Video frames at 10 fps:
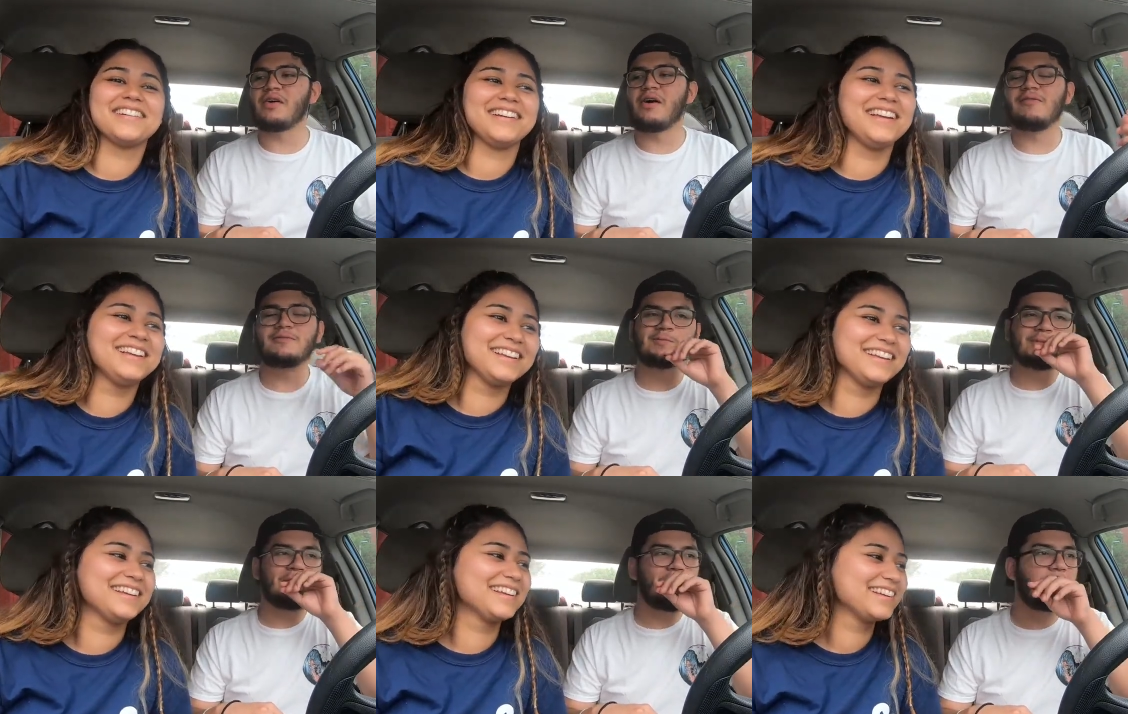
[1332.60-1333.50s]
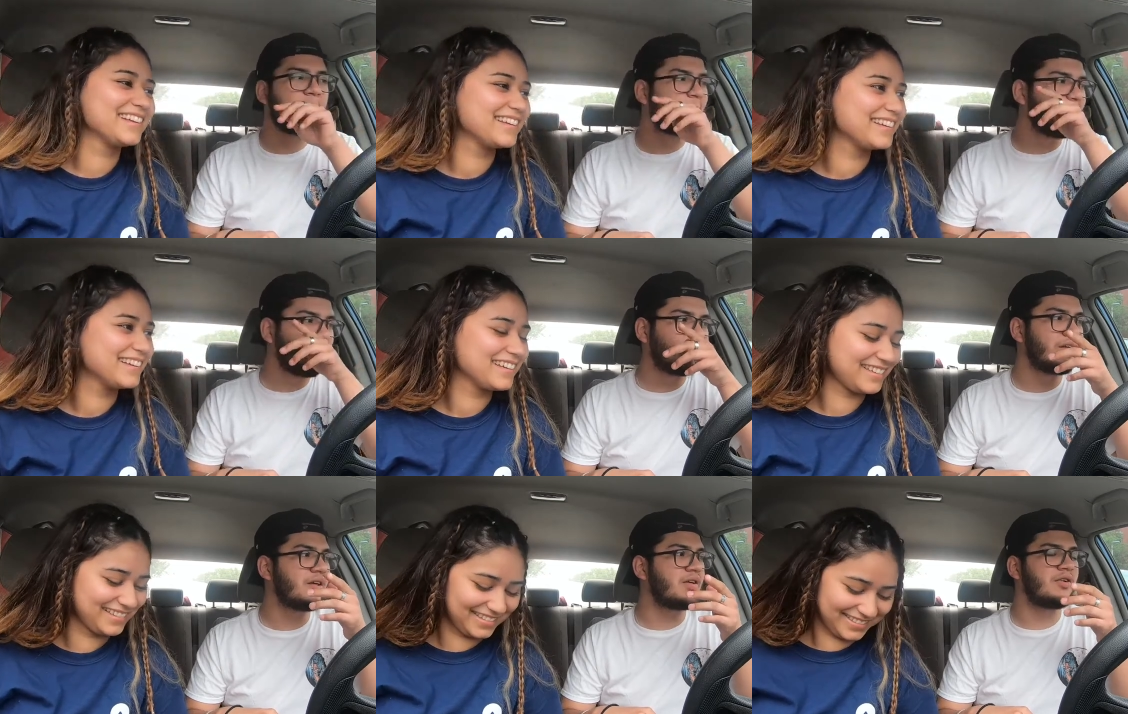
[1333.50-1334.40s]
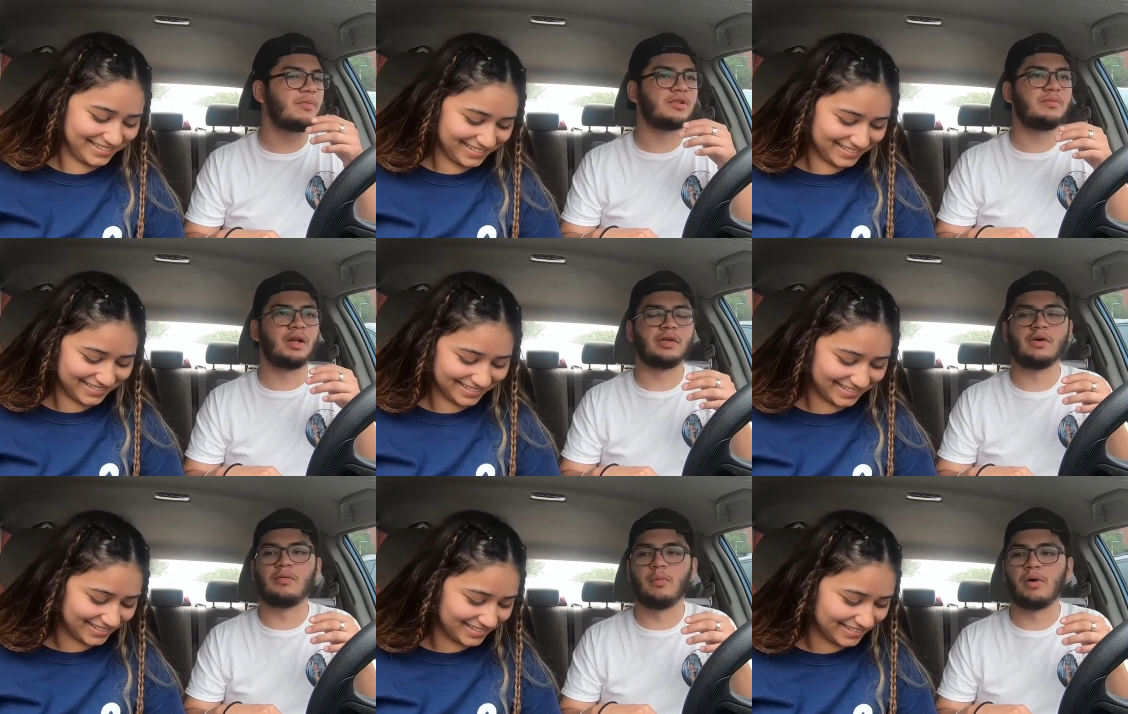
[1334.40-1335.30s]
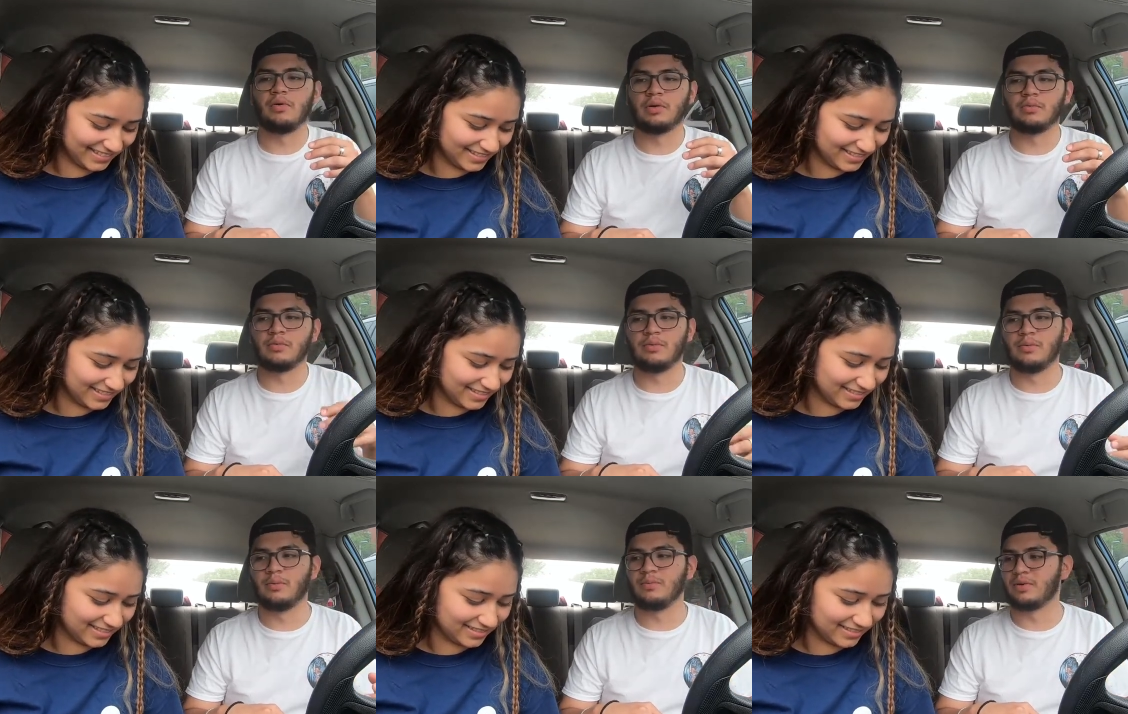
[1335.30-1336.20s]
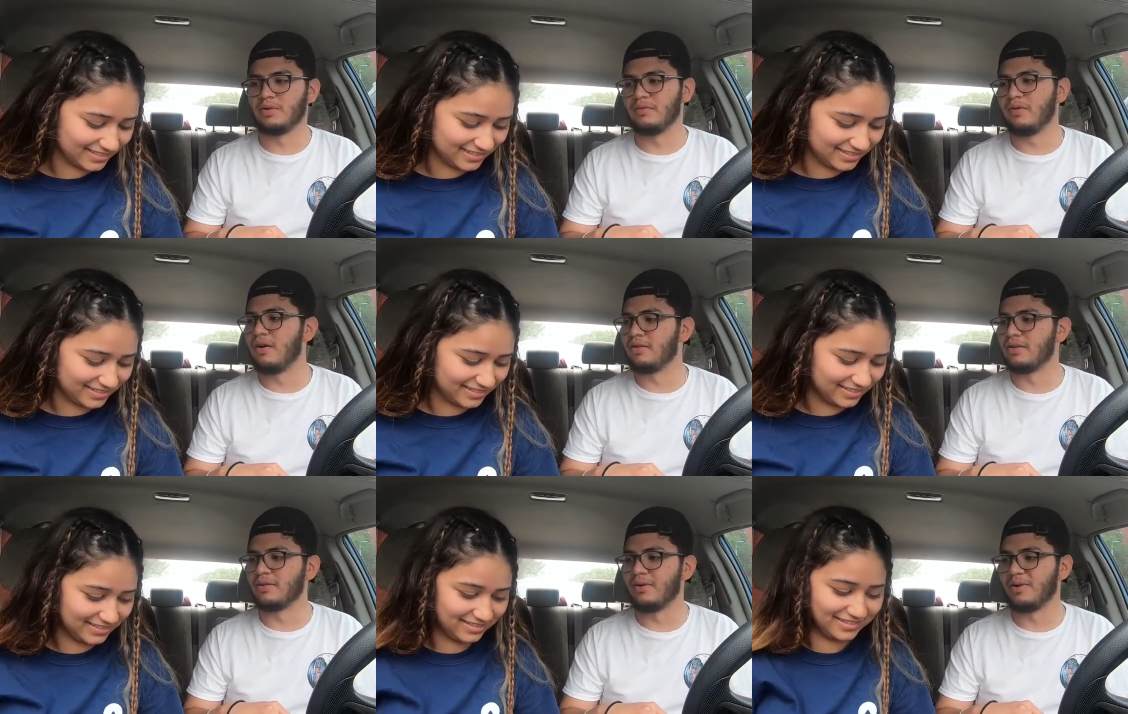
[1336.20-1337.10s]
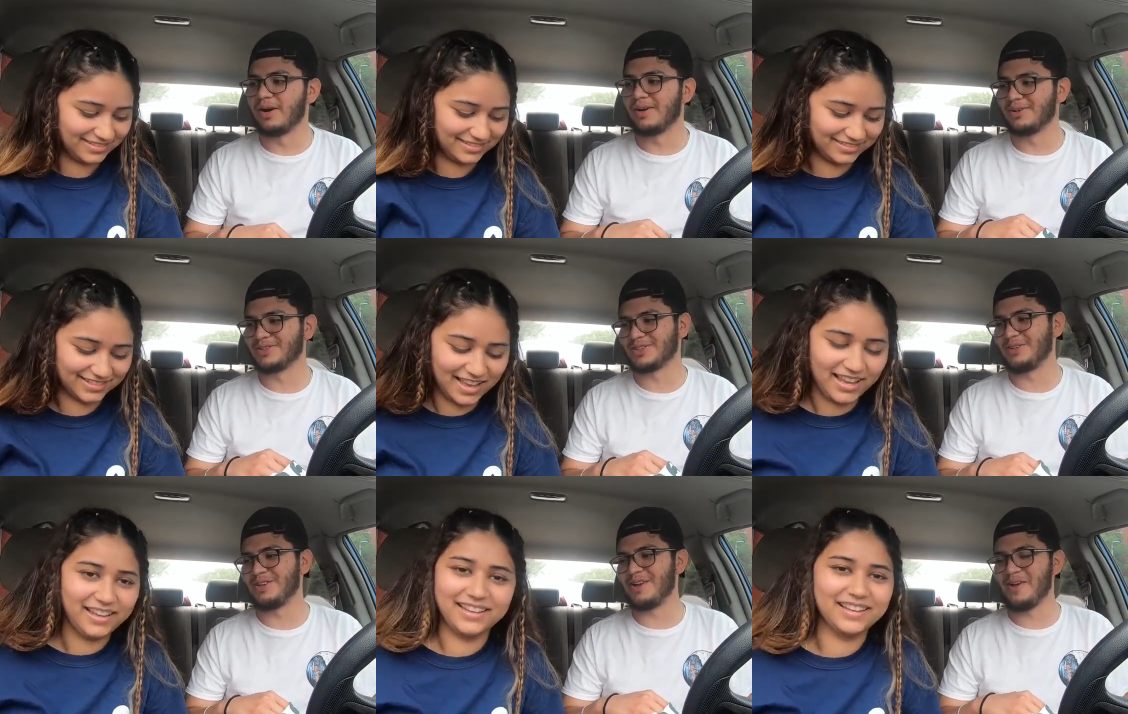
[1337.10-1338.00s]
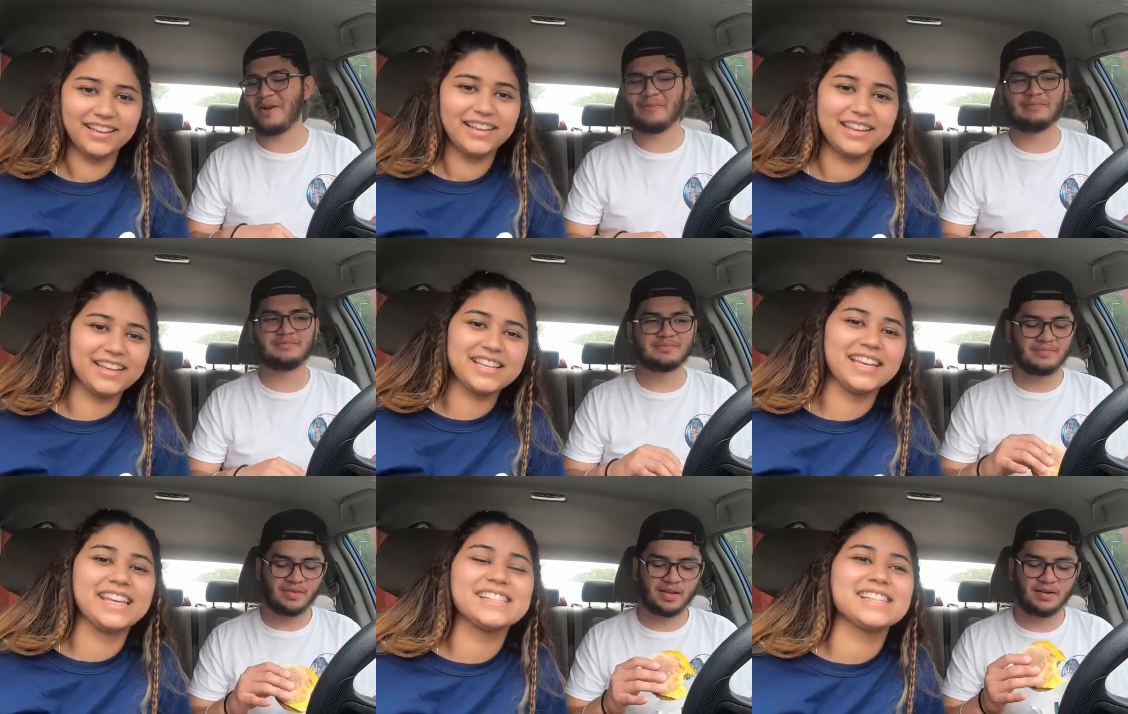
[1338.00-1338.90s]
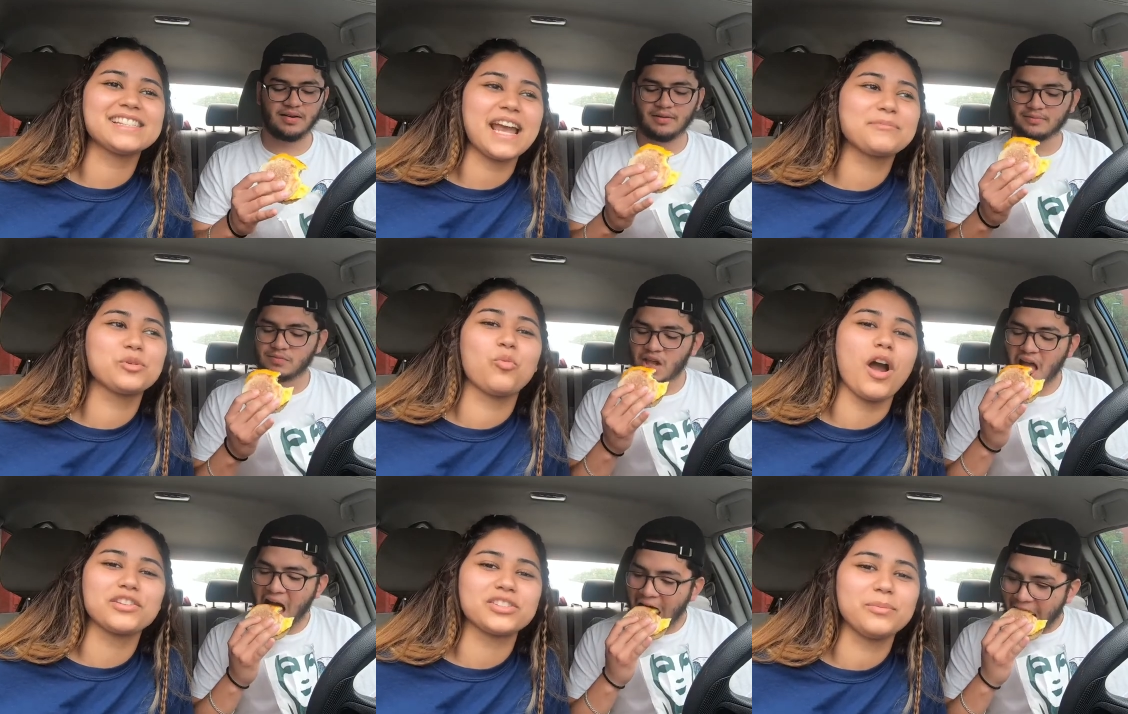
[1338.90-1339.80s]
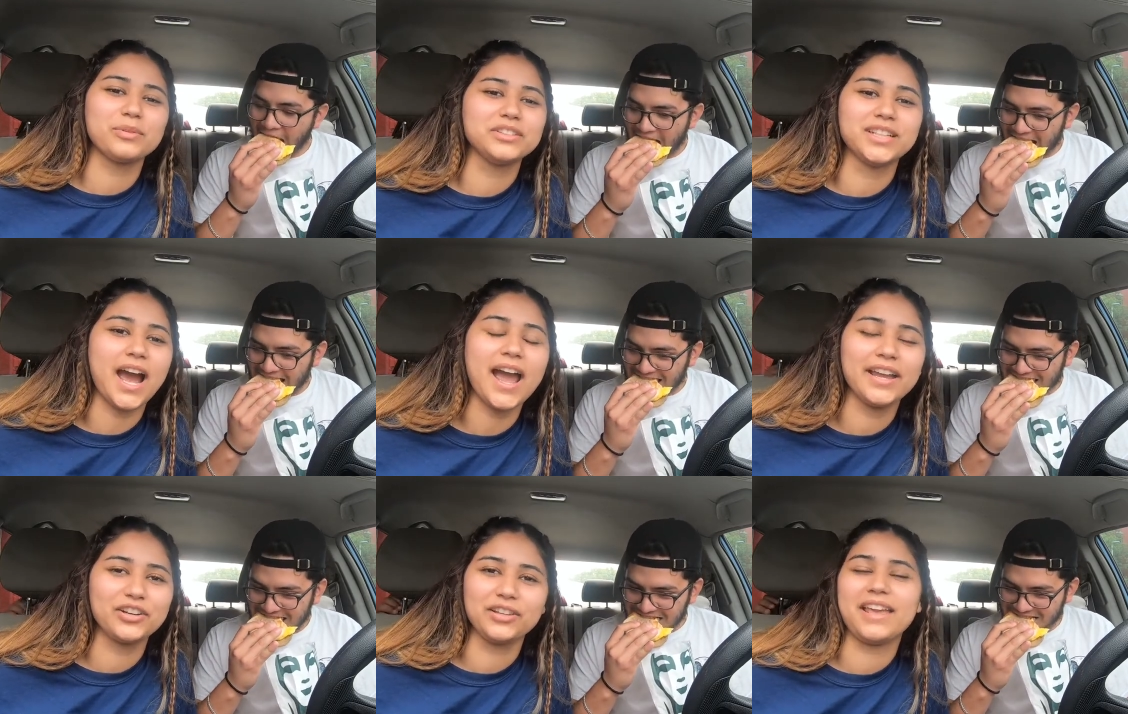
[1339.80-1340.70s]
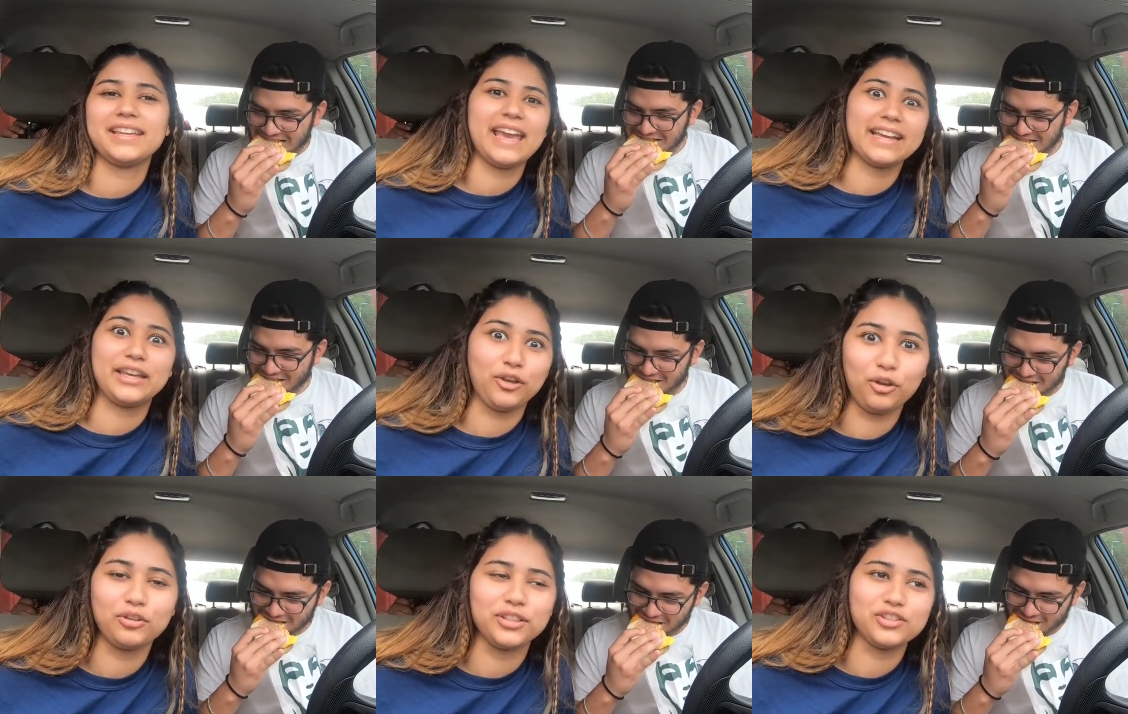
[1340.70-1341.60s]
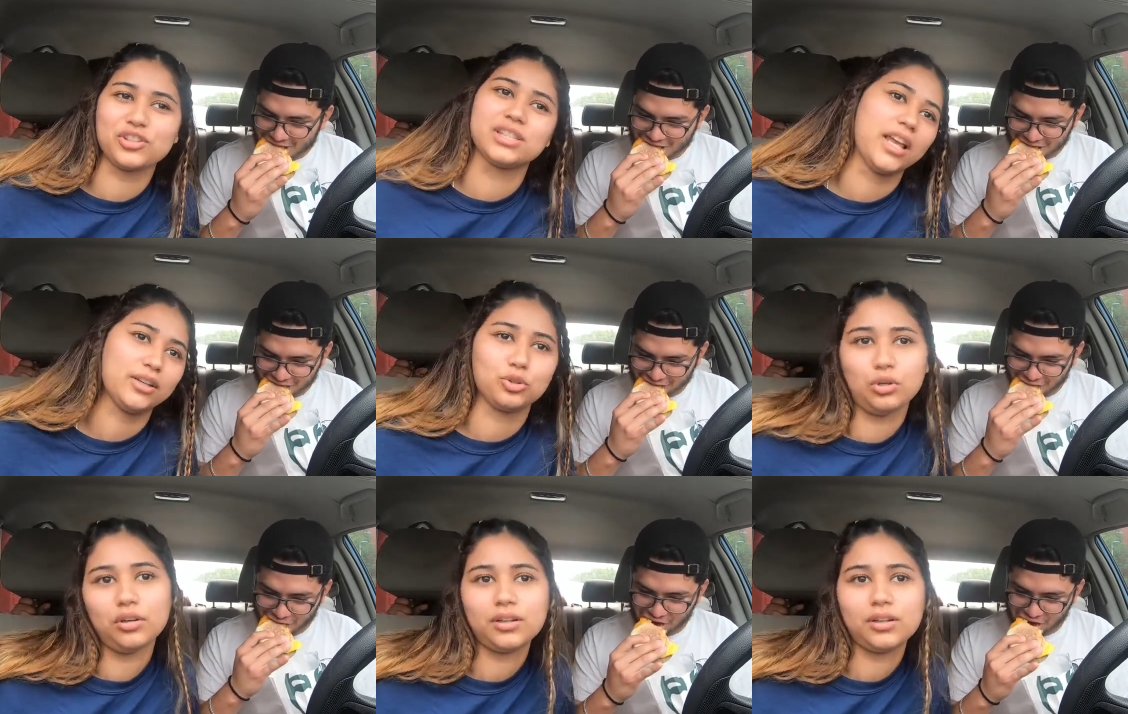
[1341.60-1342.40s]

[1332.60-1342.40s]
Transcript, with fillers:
Speaker 1: off, oh, thinking Gilmar's gonna be like, yo, bro, what the fuck? Like, go get her or something.
Speaker 2: he, he's the type to watch someone die and like get killed and just like look